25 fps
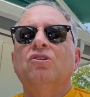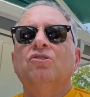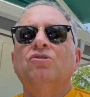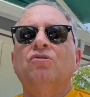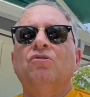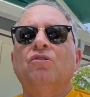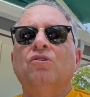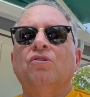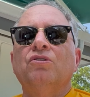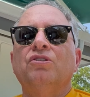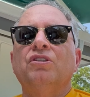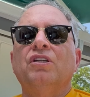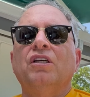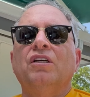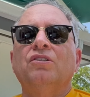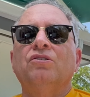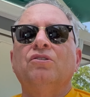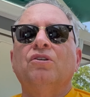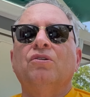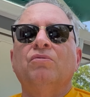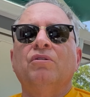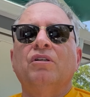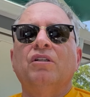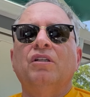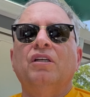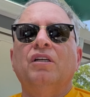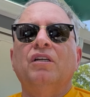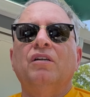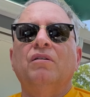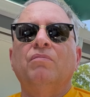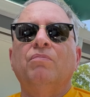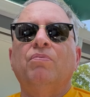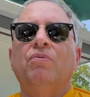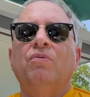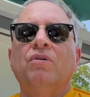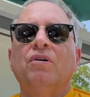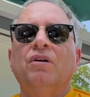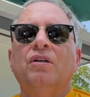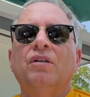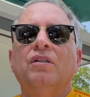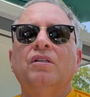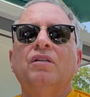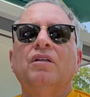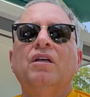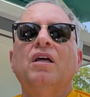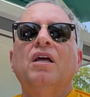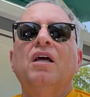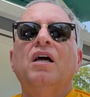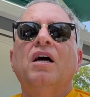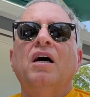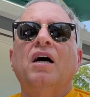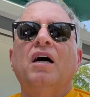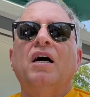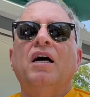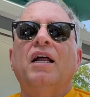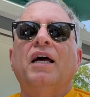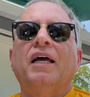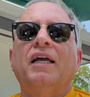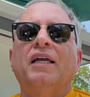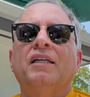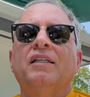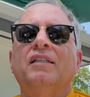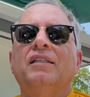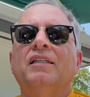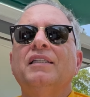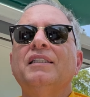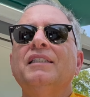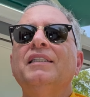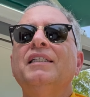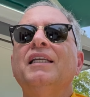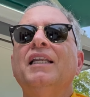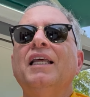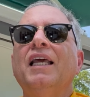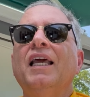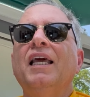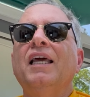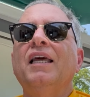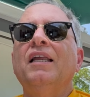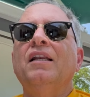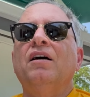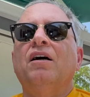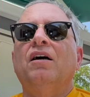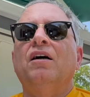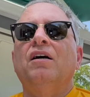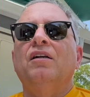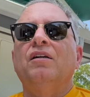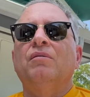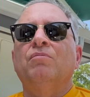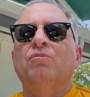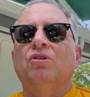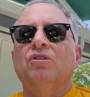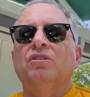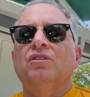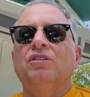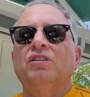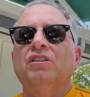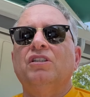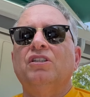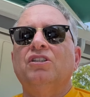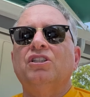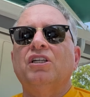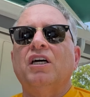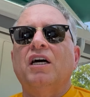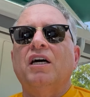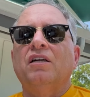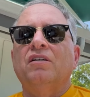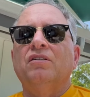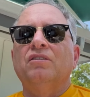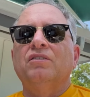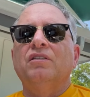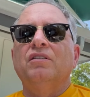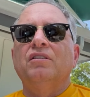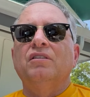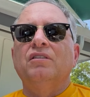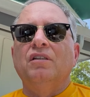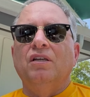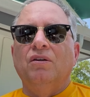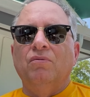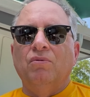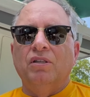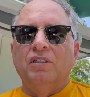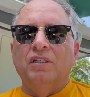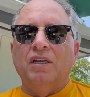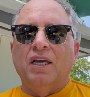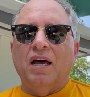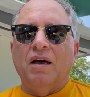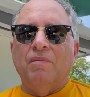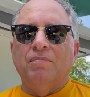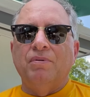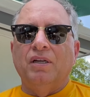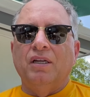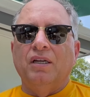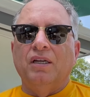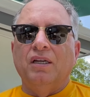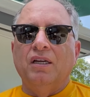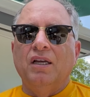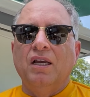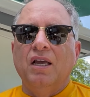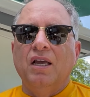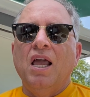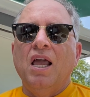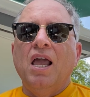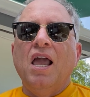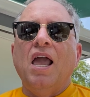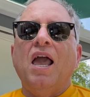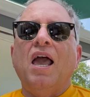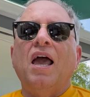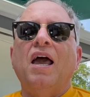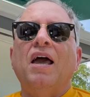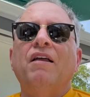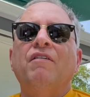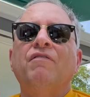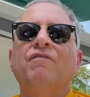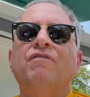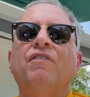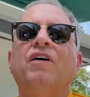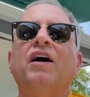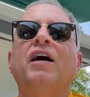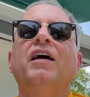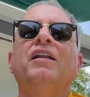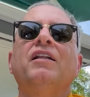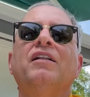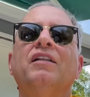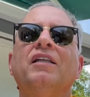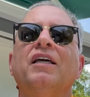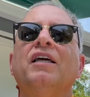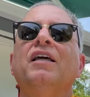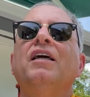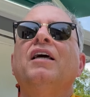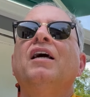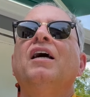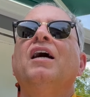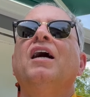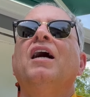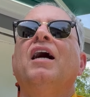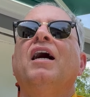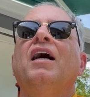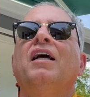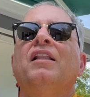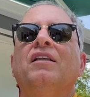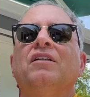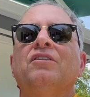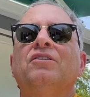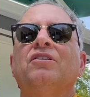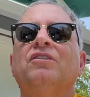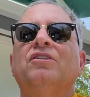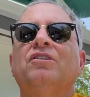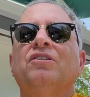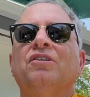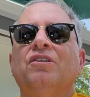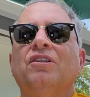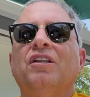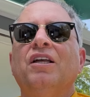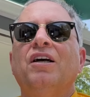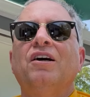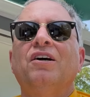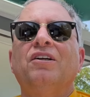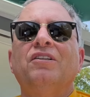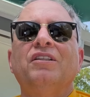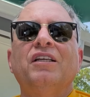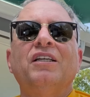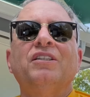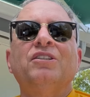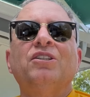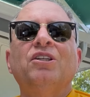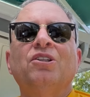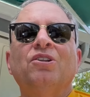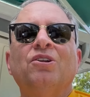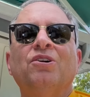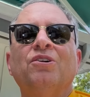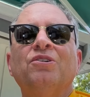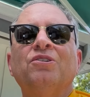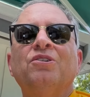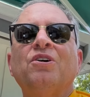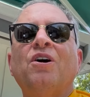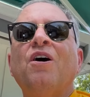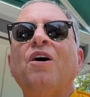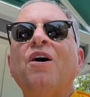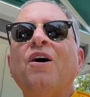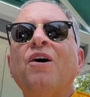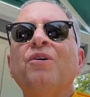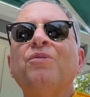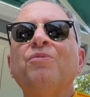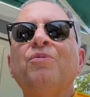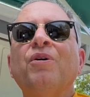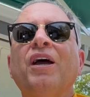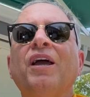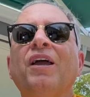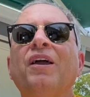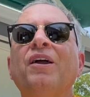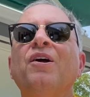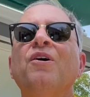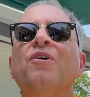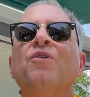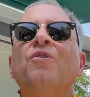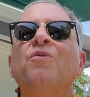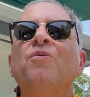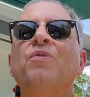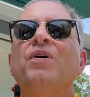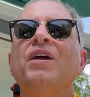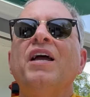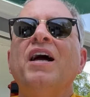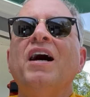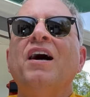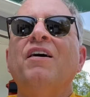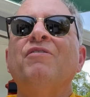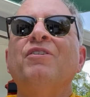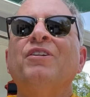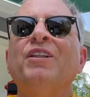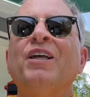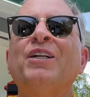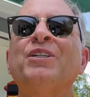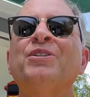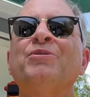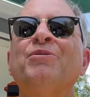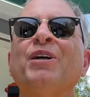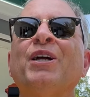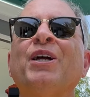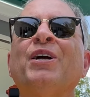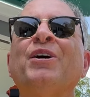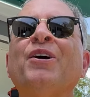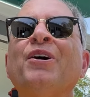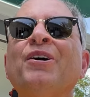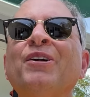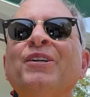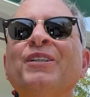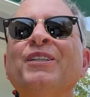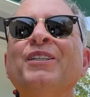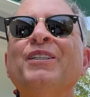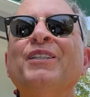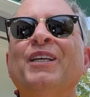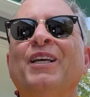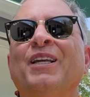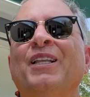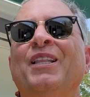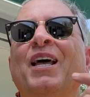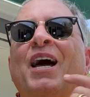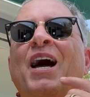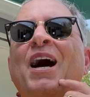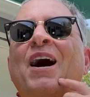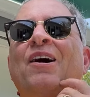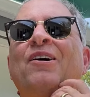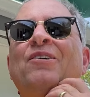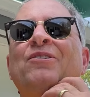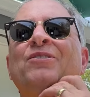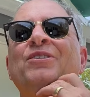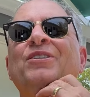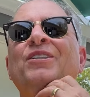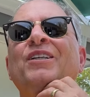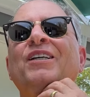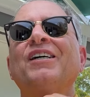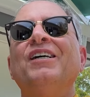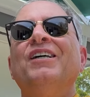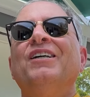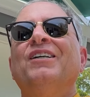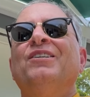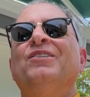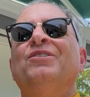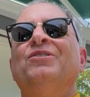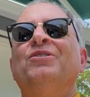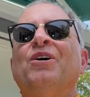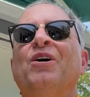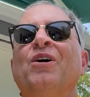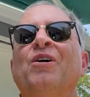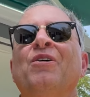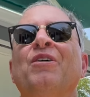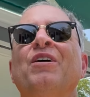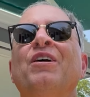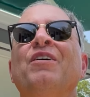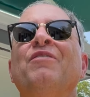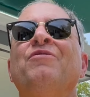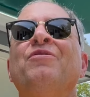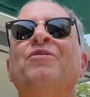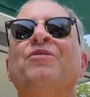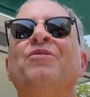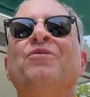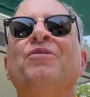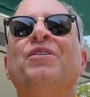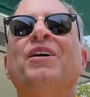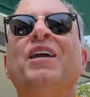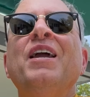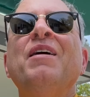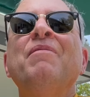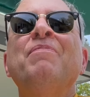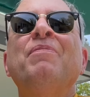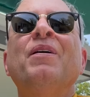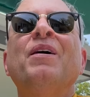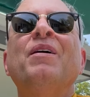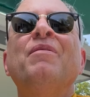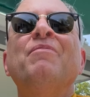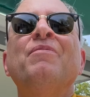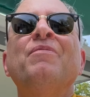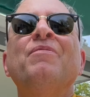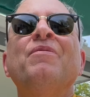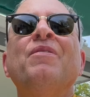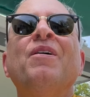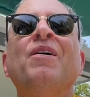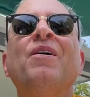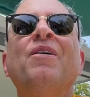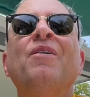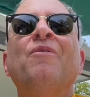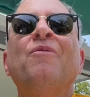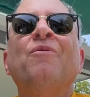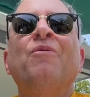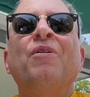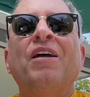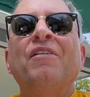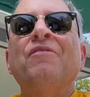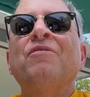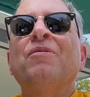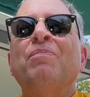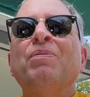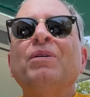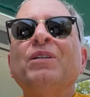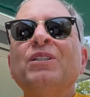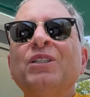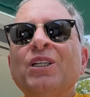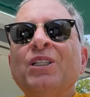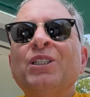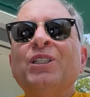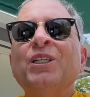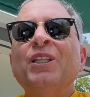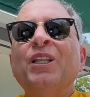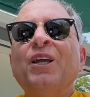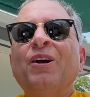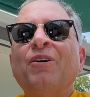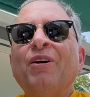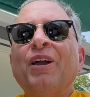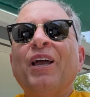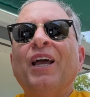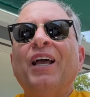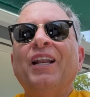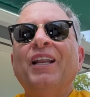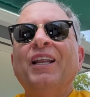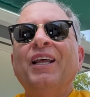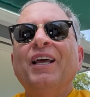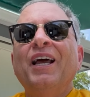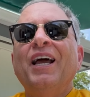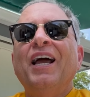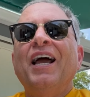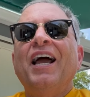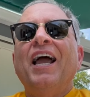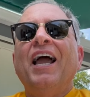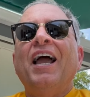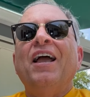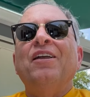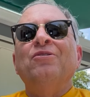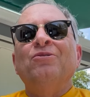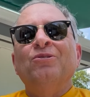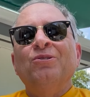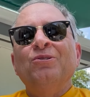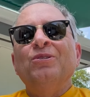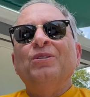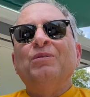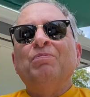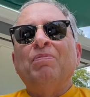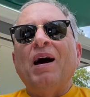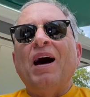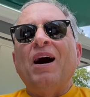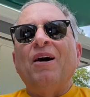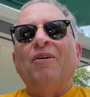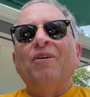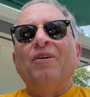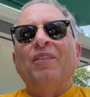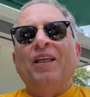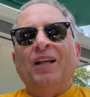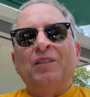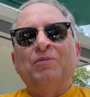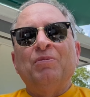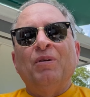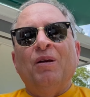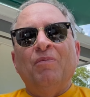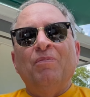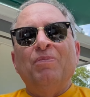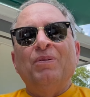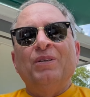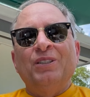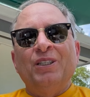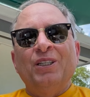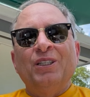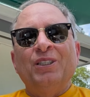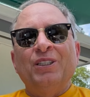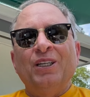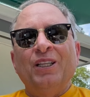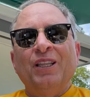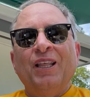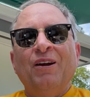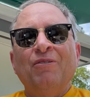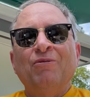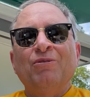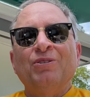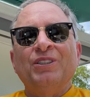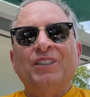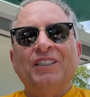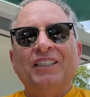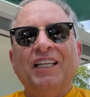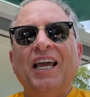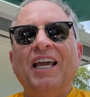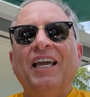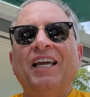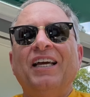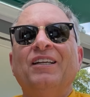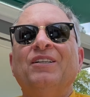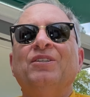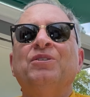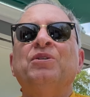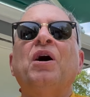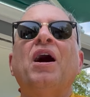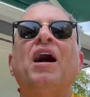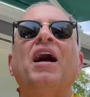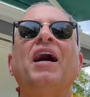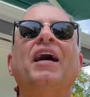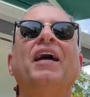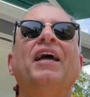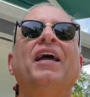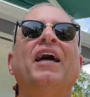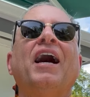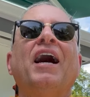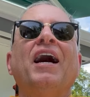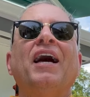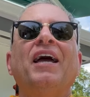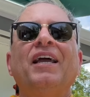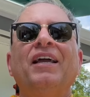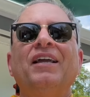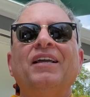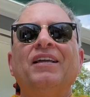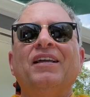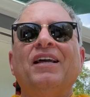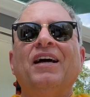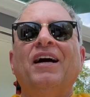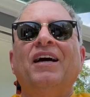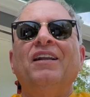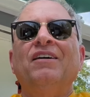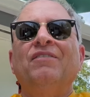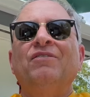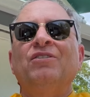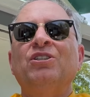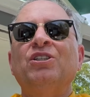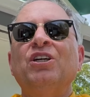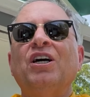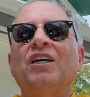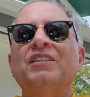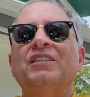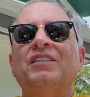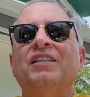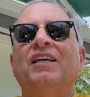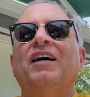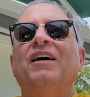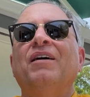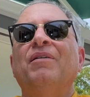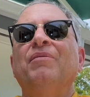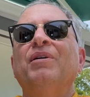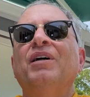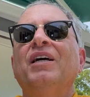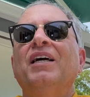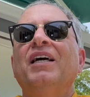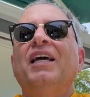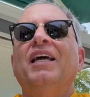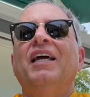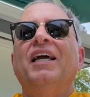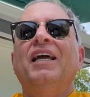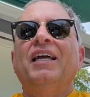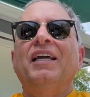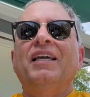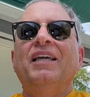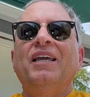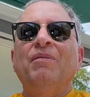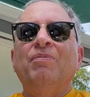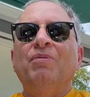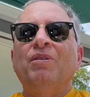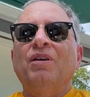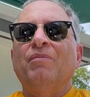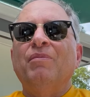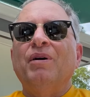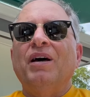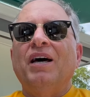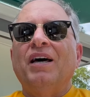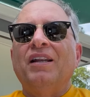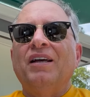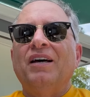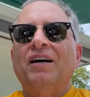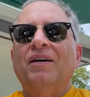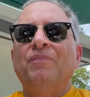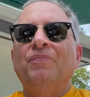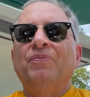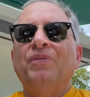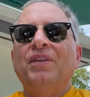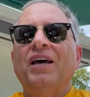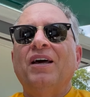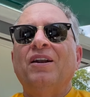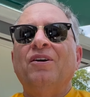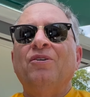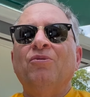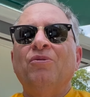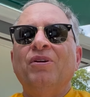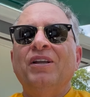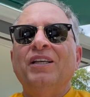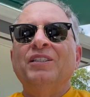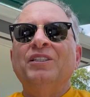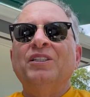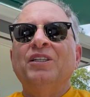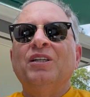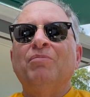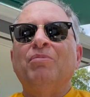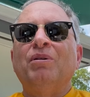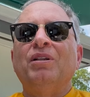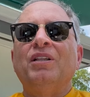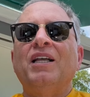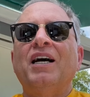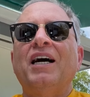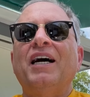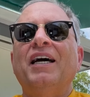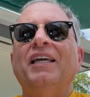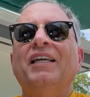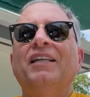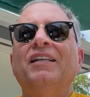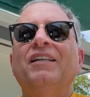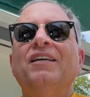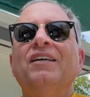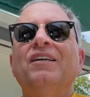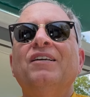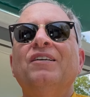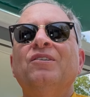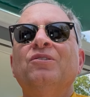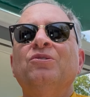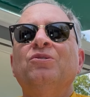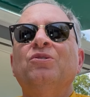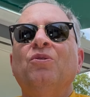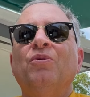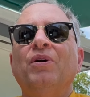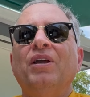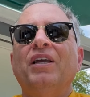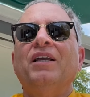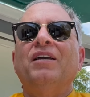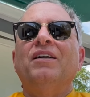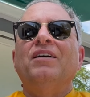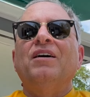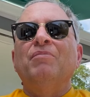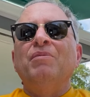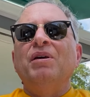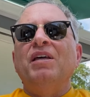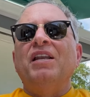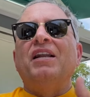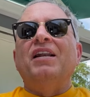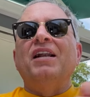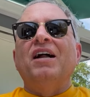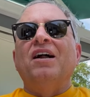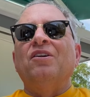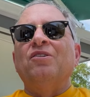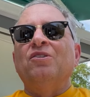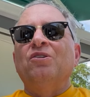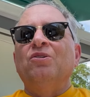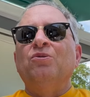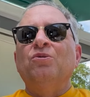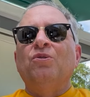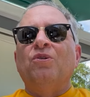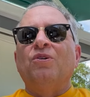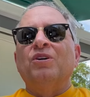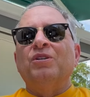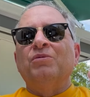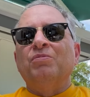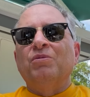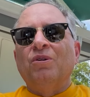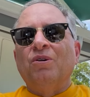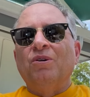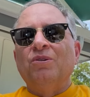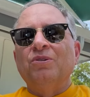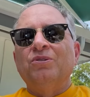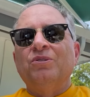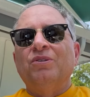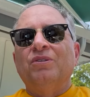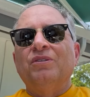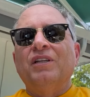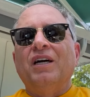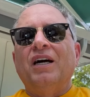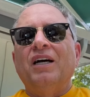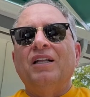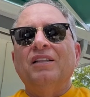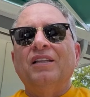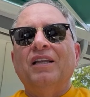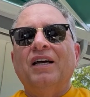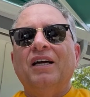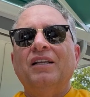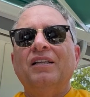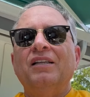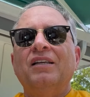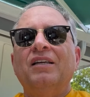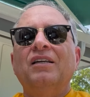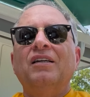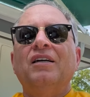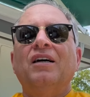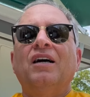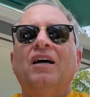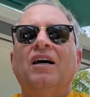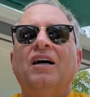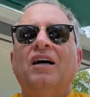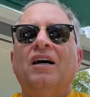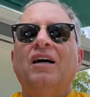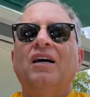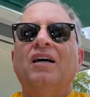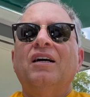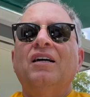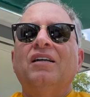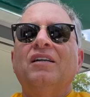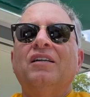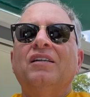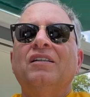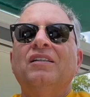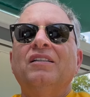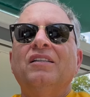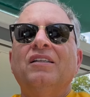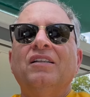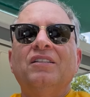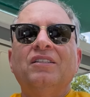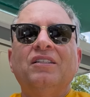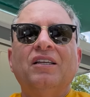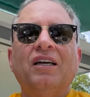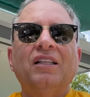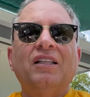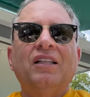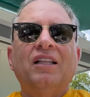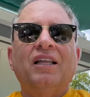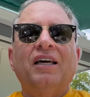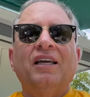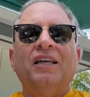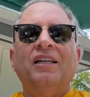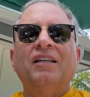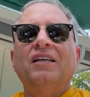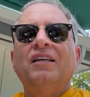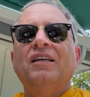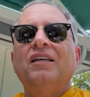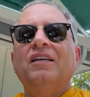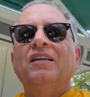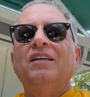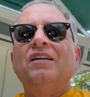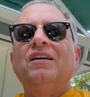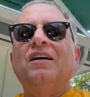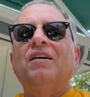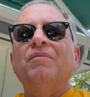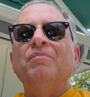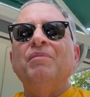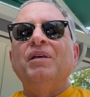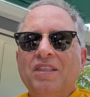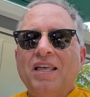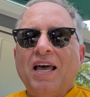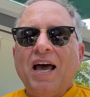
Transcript: So those things are really important, and I can listen in on emergency channels and see what's happening. And finally, and this is a lesson learned the hard way, we have electric curtains in the house. So if you keep them, whatever position they're in, you lose power, that's what position they will stay in. So I kind of adjust them and keep them at a reasonable height so we can come in and out of the doors, but also not let the sunlight come in.